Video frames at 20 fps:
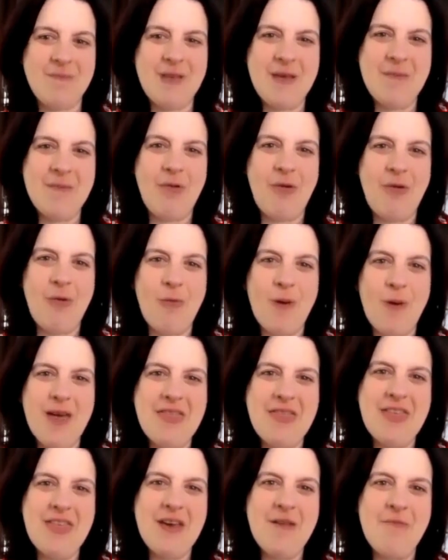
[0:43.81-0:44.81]
people
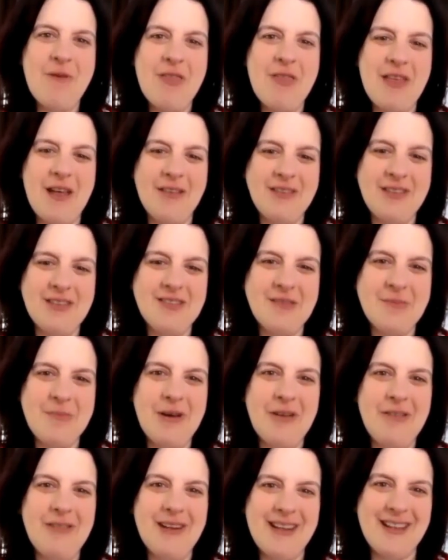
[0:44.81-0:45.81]
with and without
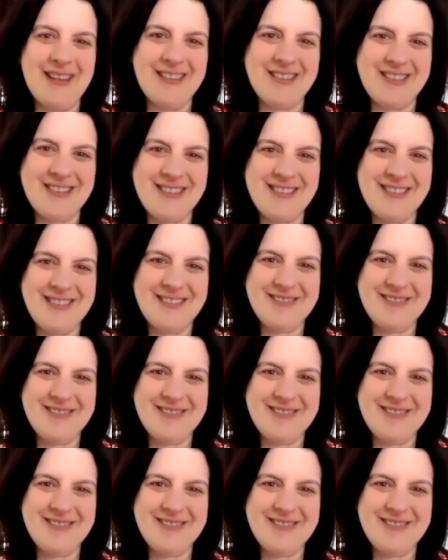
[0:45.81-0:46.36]
disabilities.